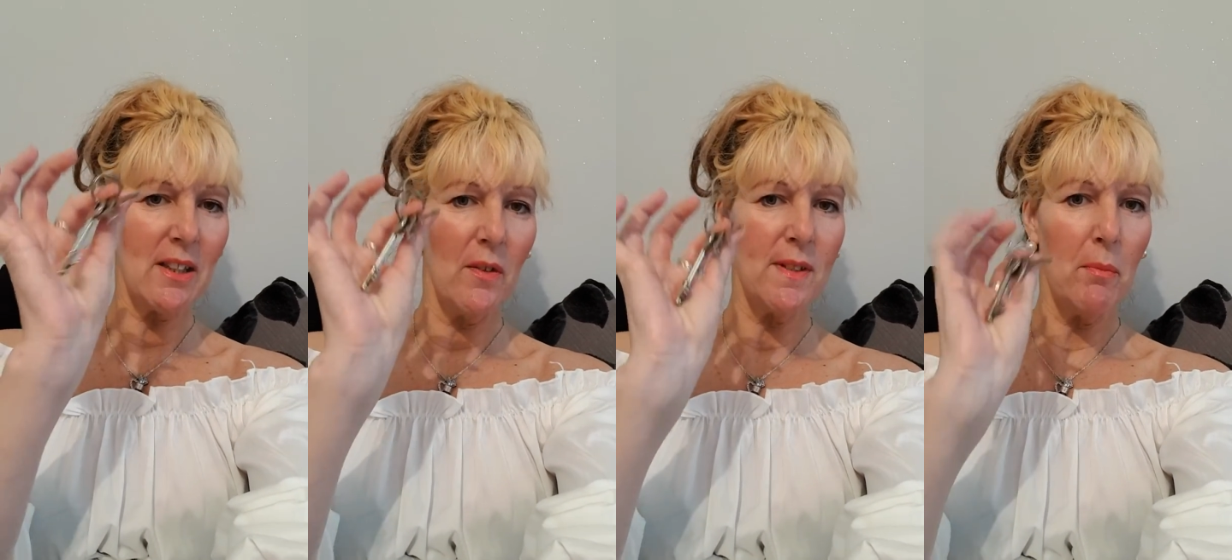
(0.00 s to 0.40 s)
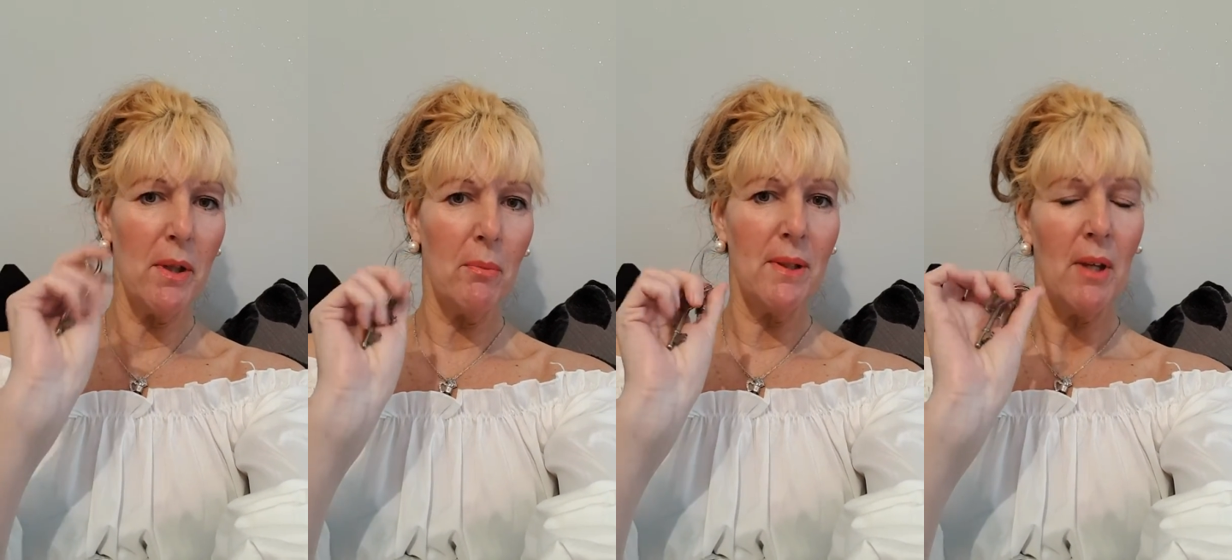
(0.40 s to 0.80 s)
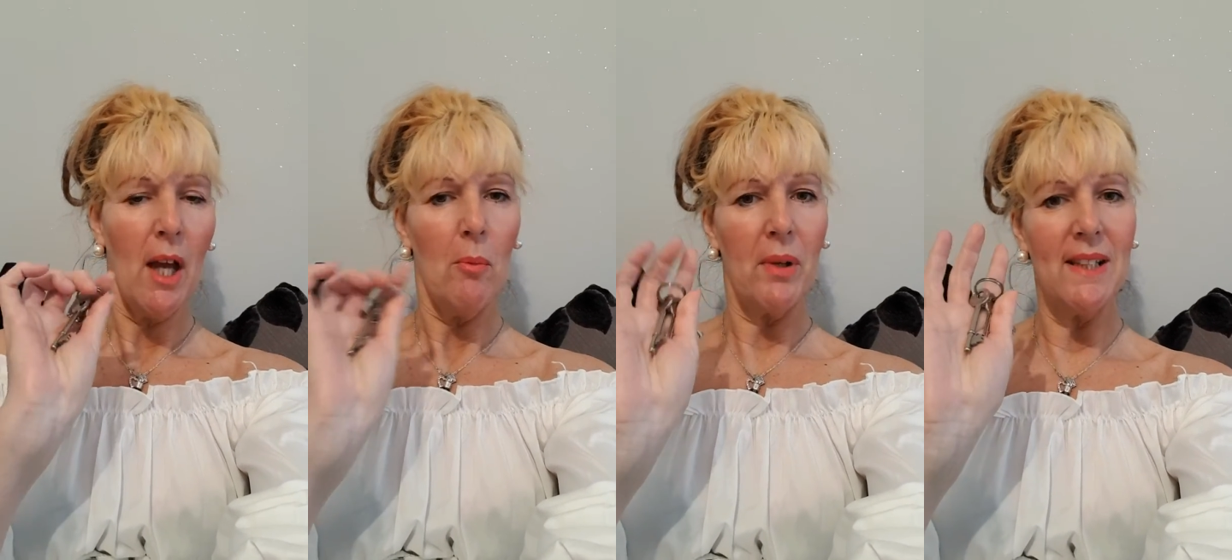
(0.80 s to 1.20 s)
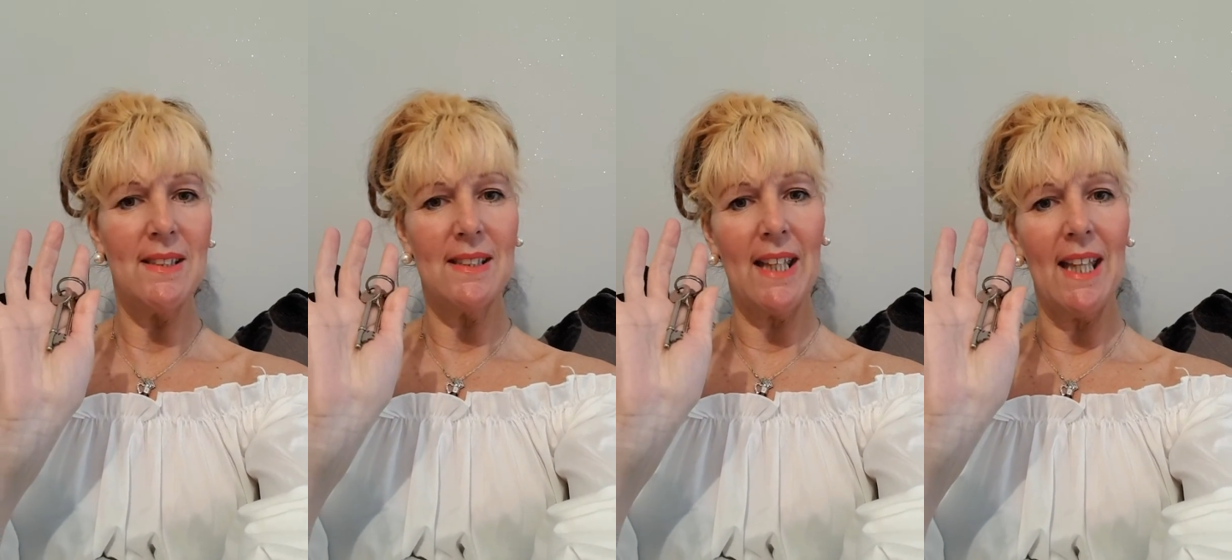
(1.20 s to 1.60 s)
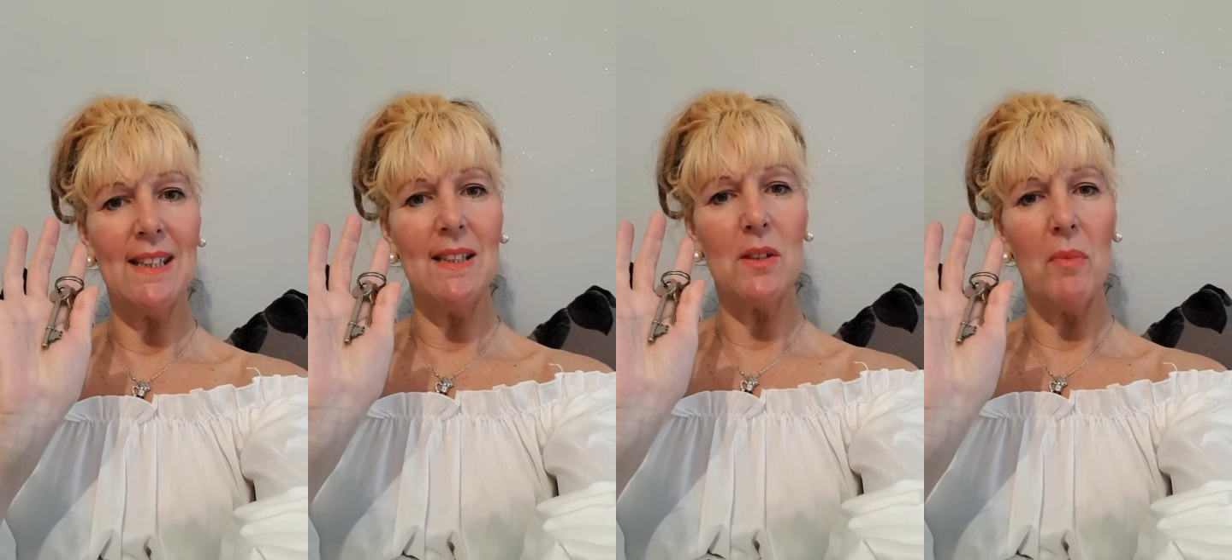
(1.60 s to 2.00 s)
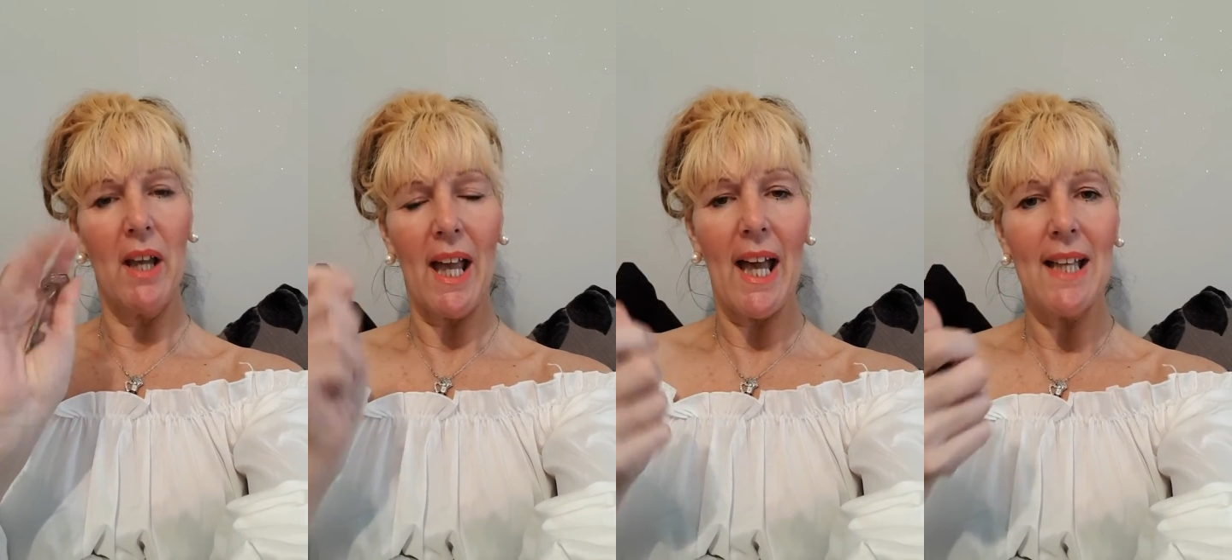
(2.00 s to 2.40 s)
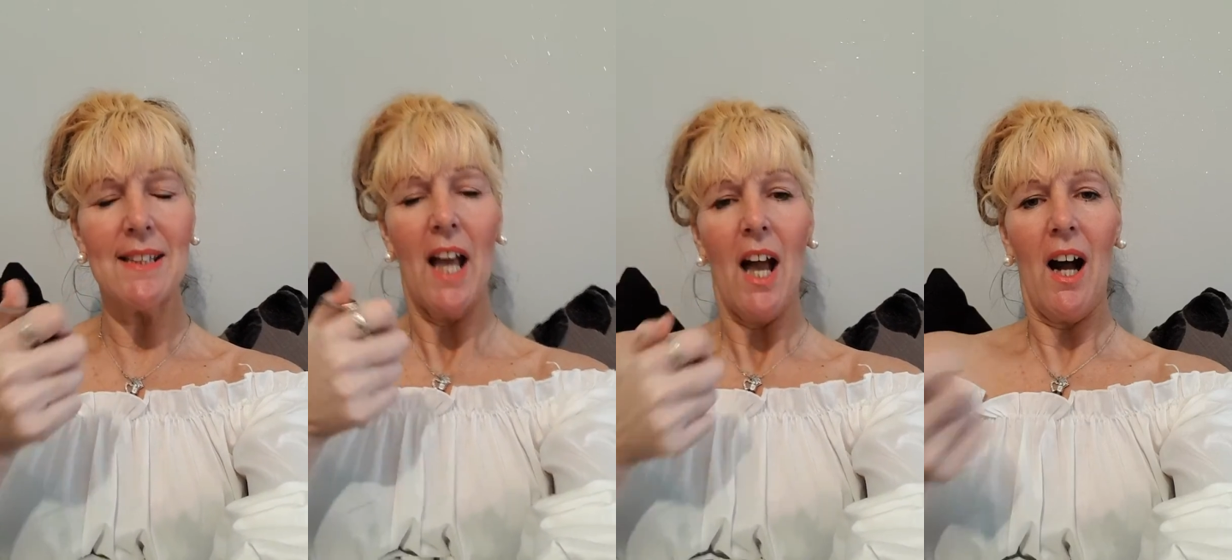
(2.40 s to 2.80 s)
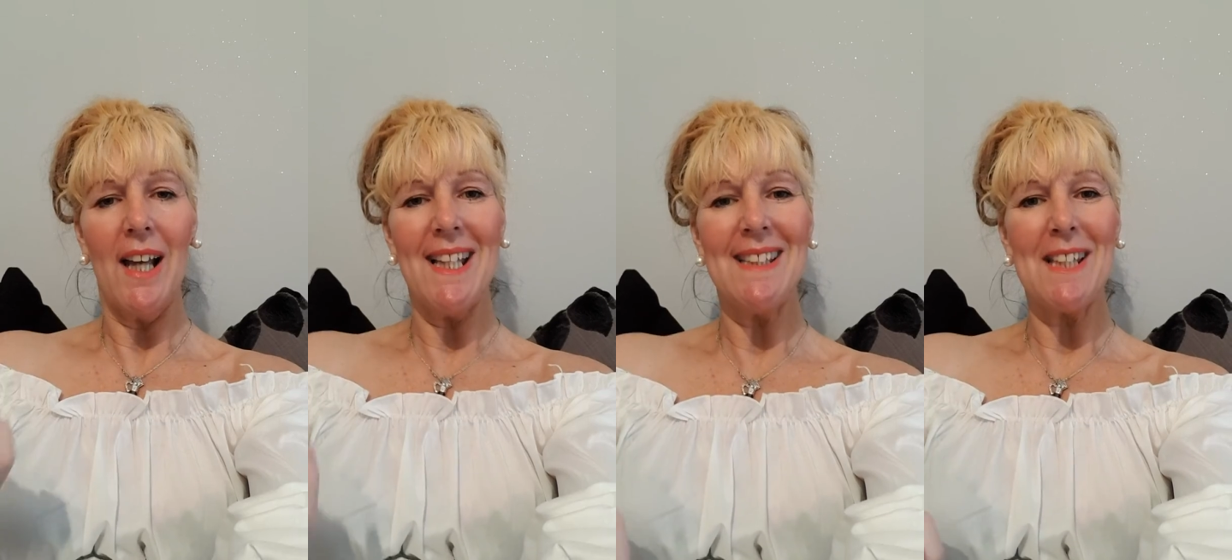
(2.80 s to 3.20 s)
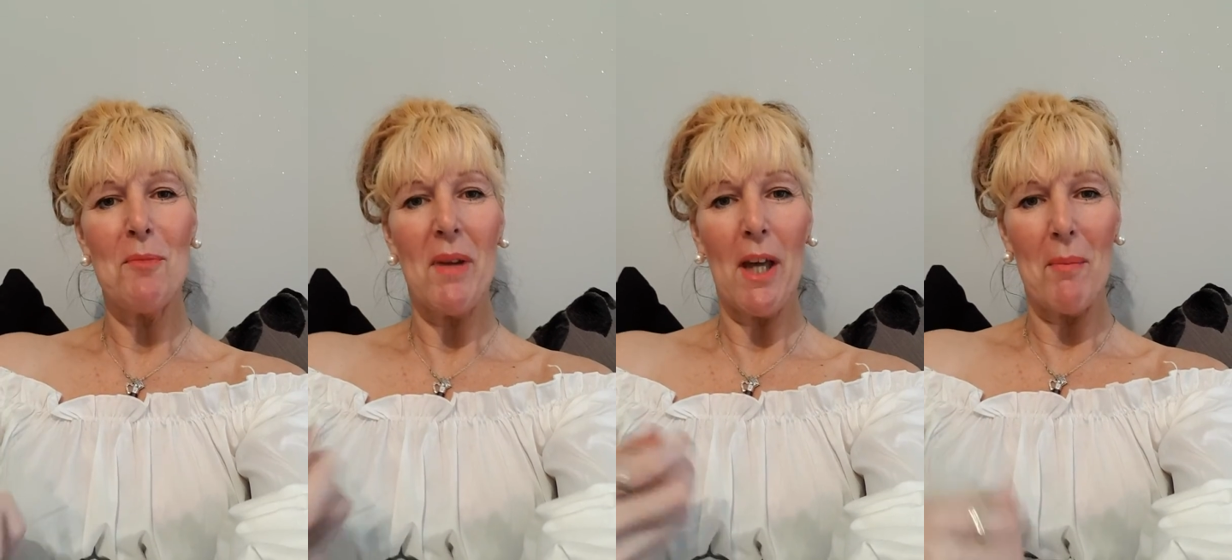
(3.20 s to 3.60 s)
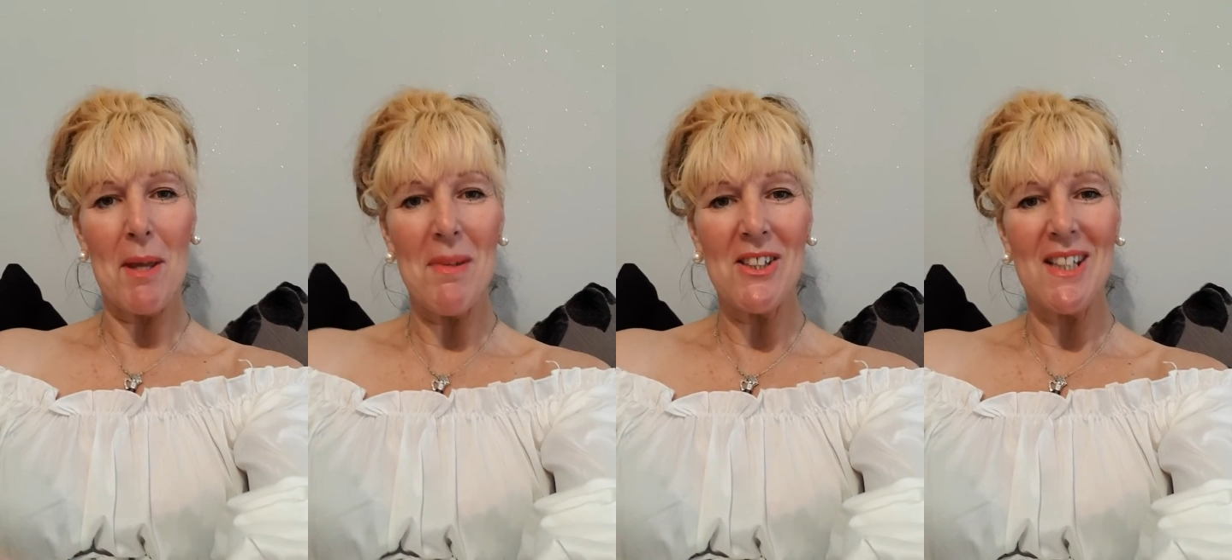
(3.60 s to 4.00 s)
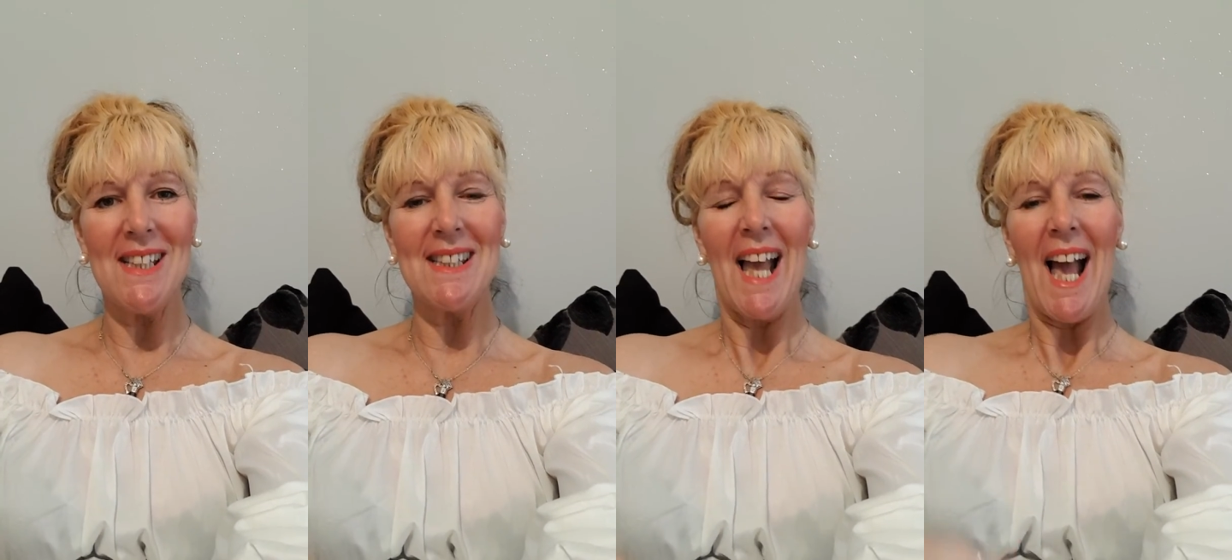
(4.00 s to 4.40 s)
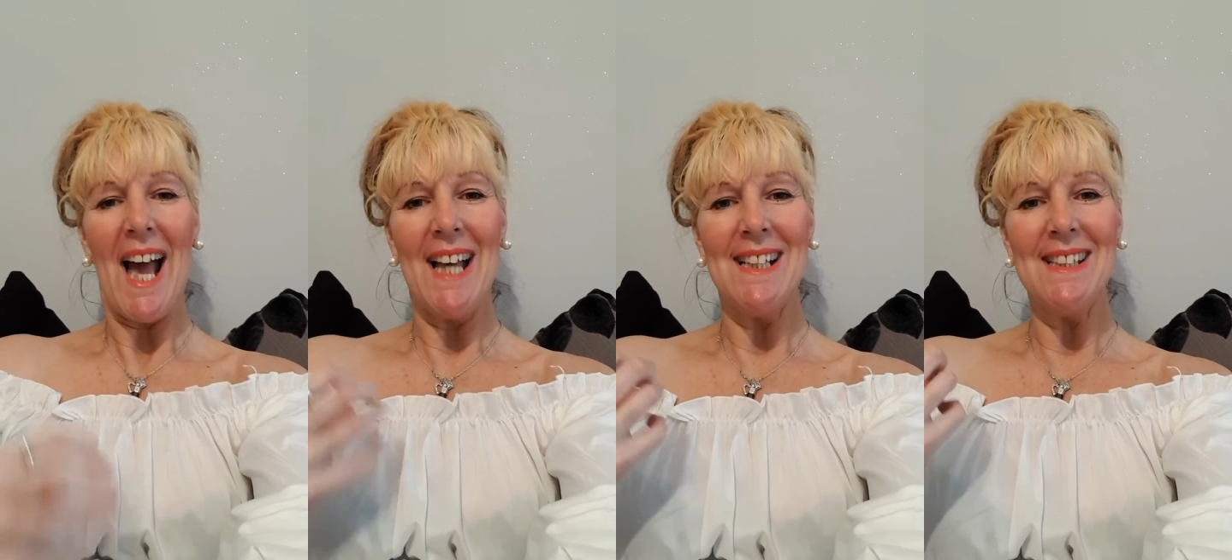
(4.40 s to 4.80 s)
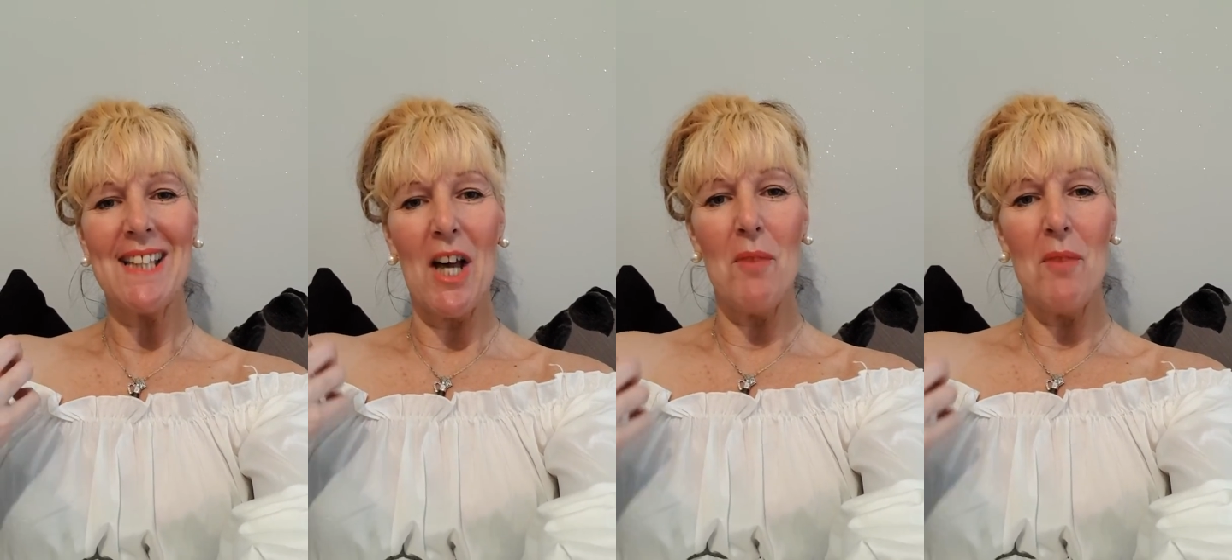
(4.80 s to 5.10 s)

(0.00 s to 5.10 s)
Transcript: So if somebody places keys into my hand, I instantly pick up images and